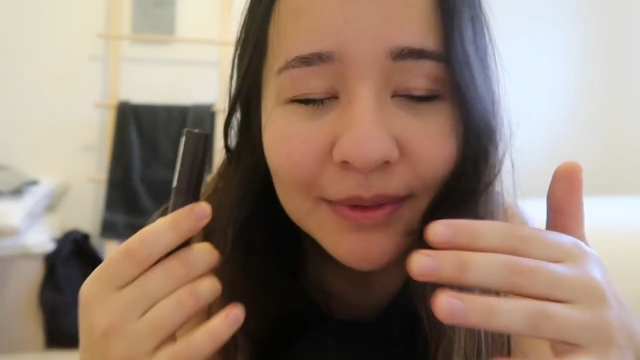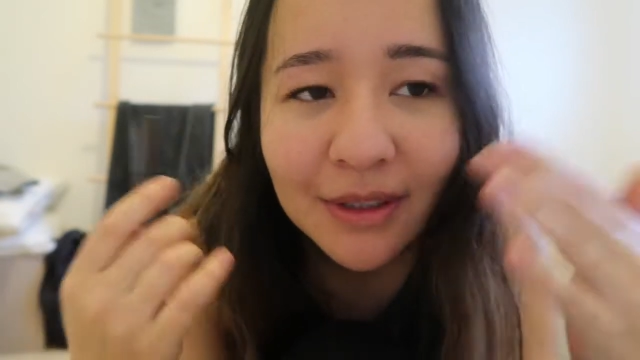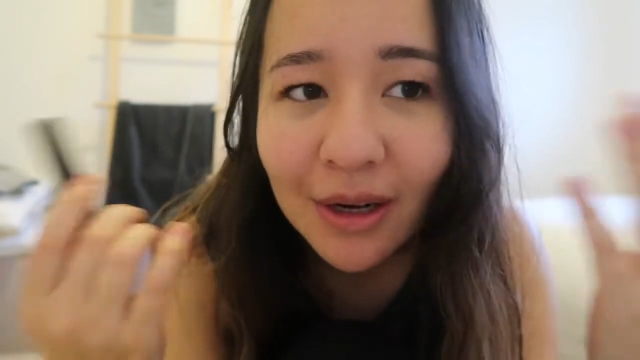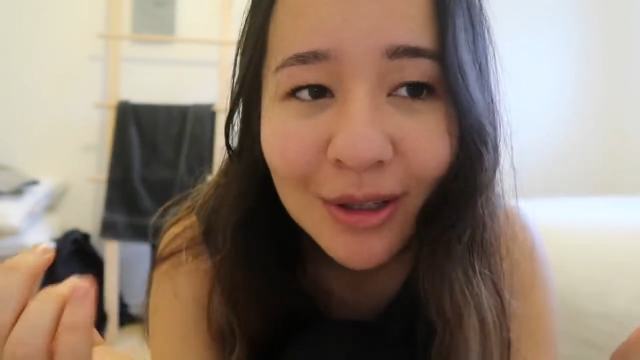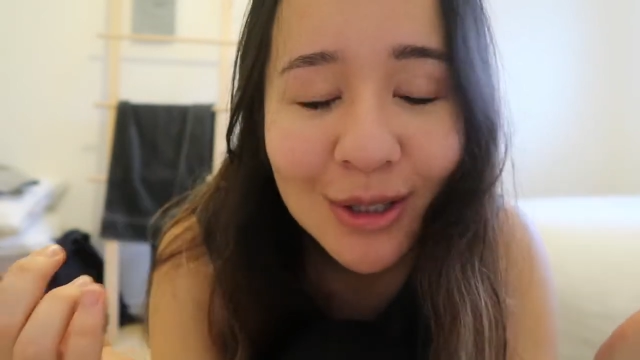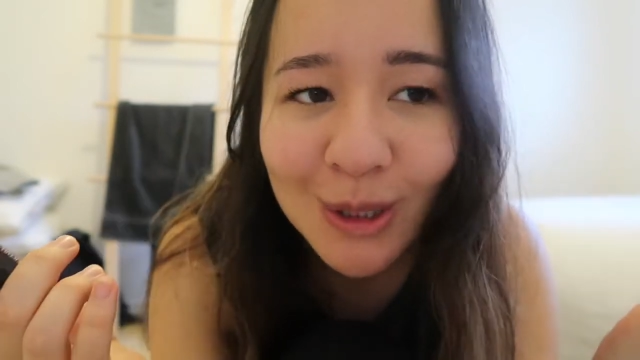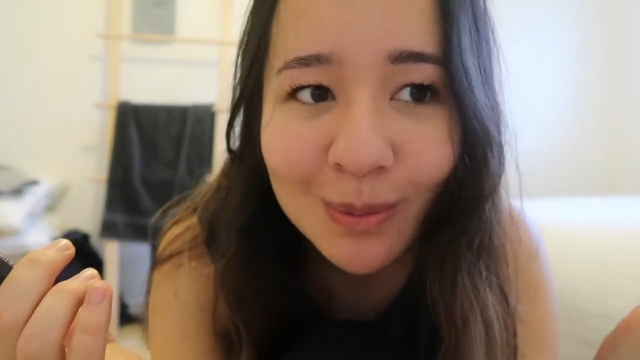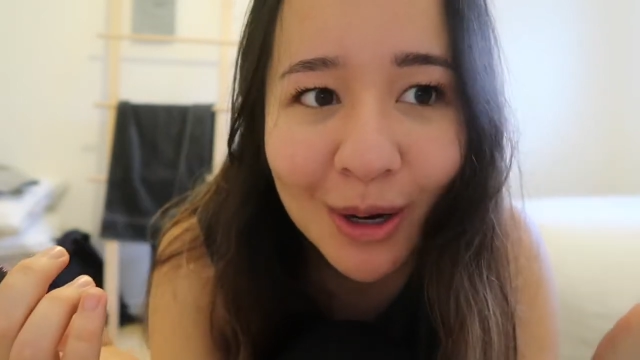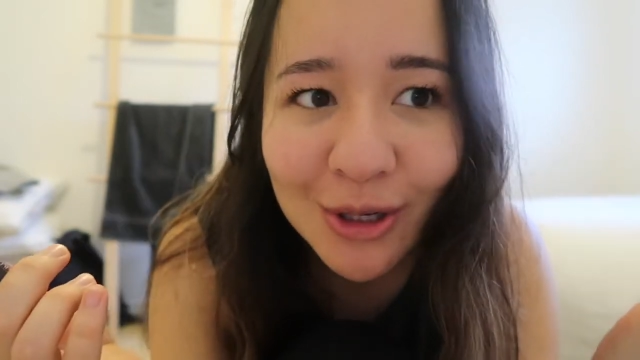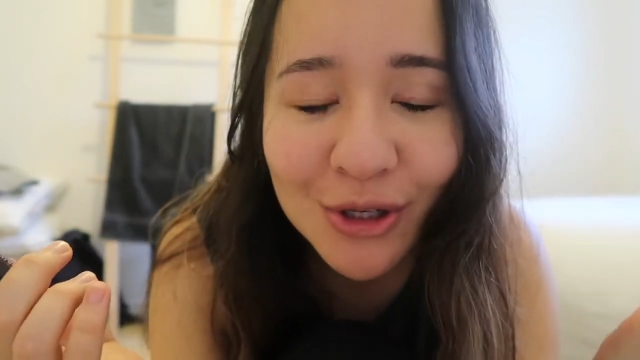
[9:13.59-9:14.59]
It's not gonna
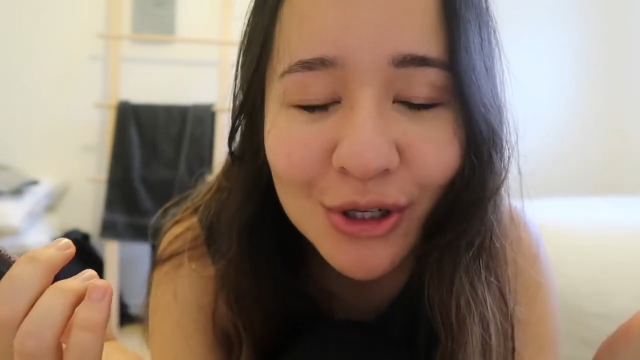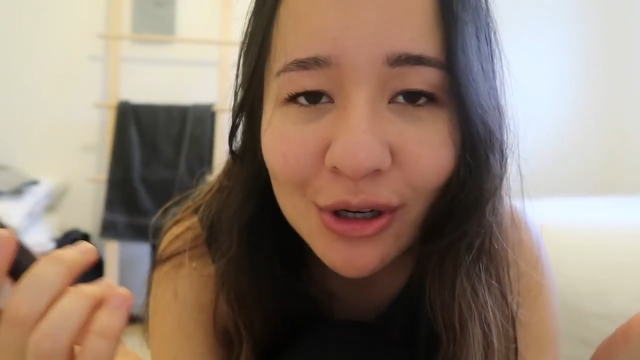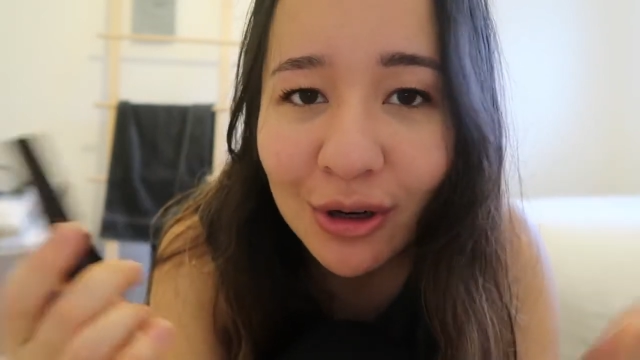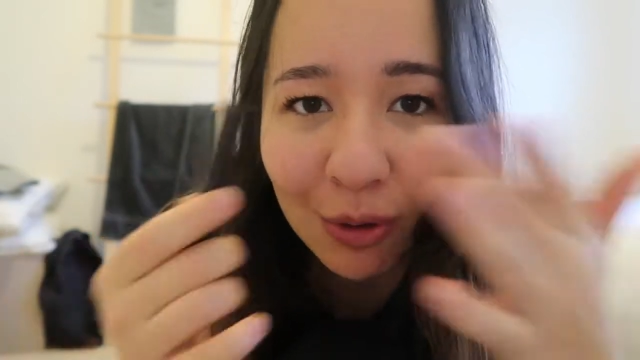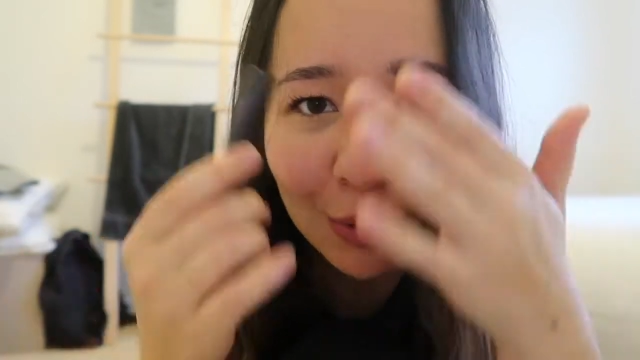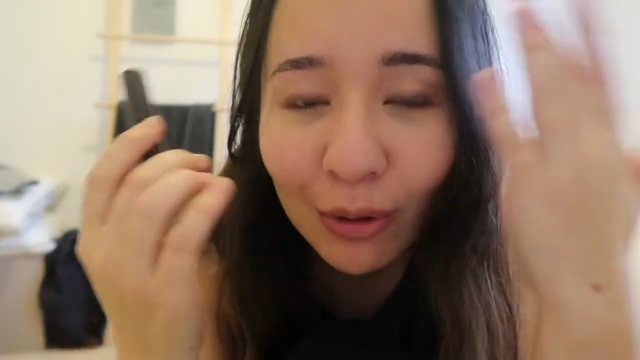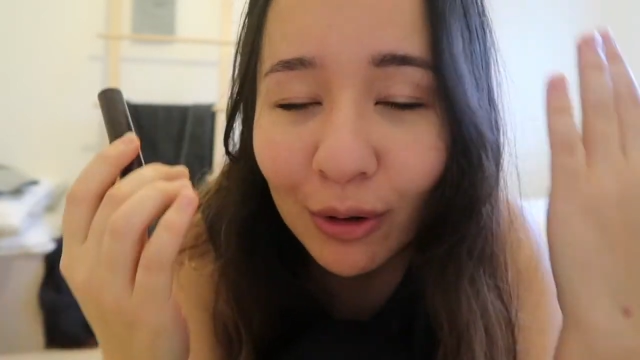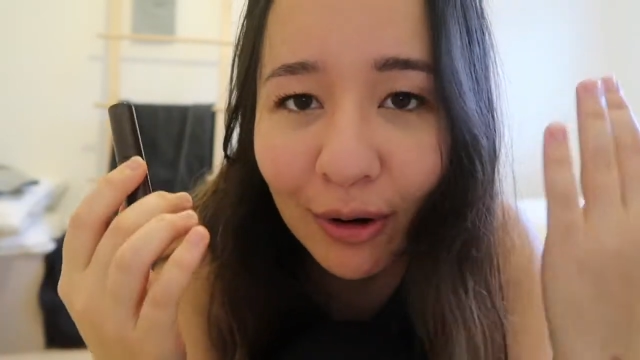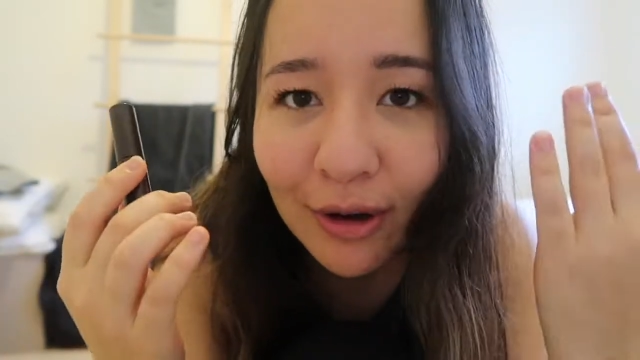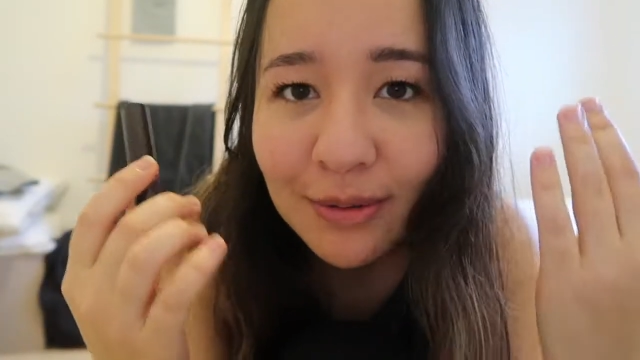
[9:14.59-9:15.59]
smudge all
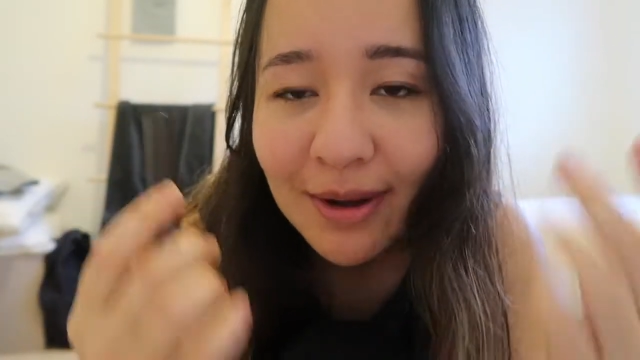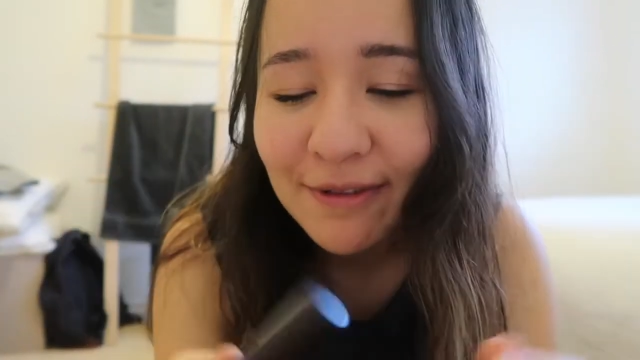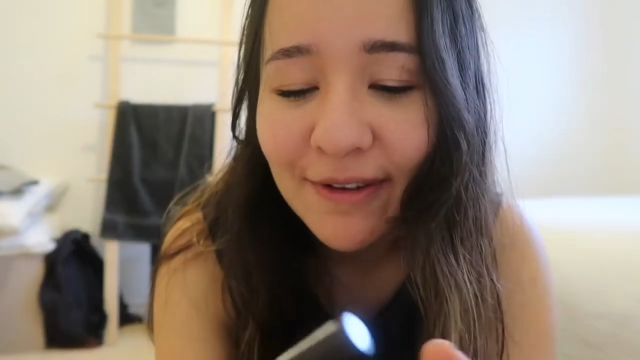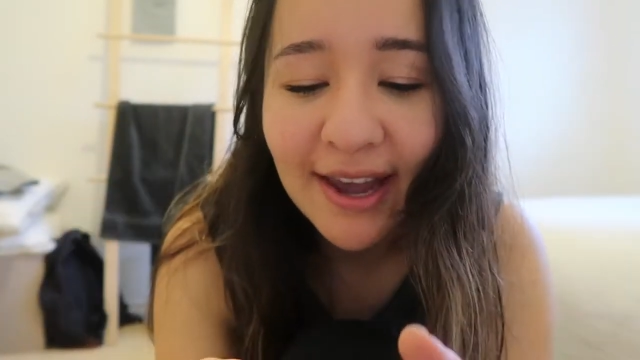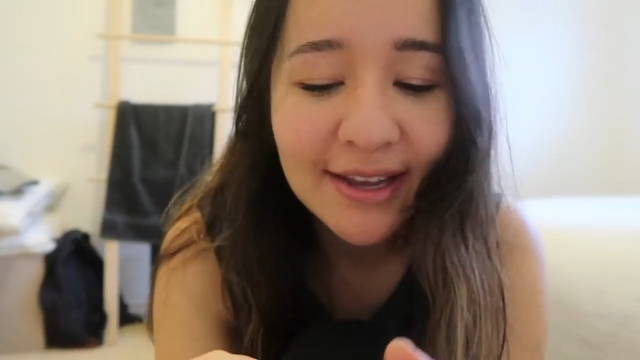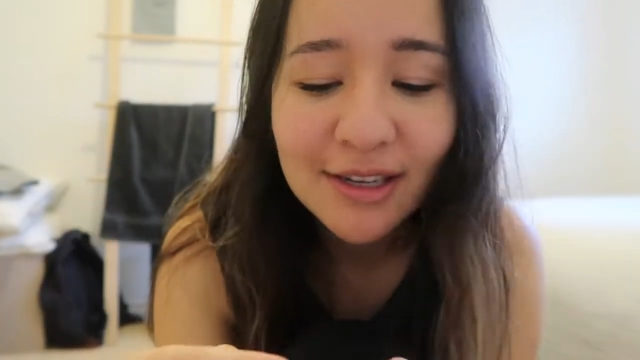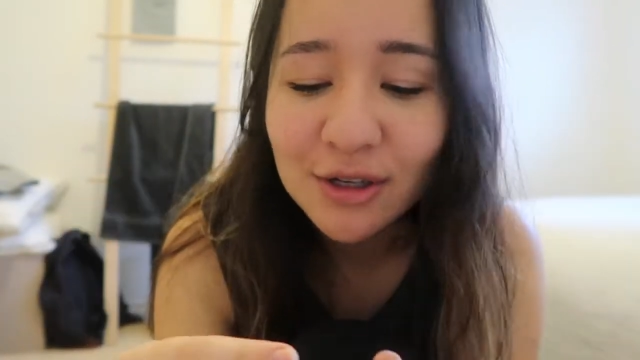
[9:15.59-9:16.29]
across my face.